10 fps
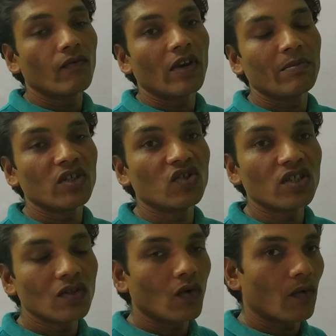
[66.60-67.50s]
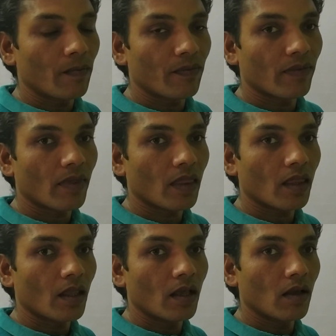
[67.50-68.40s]
will be 0.
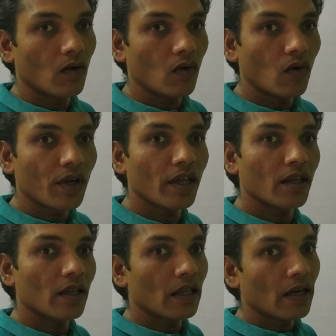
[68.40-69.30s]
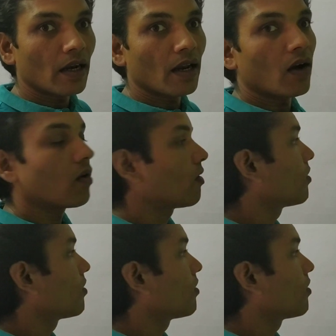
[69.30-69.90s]
Okay, now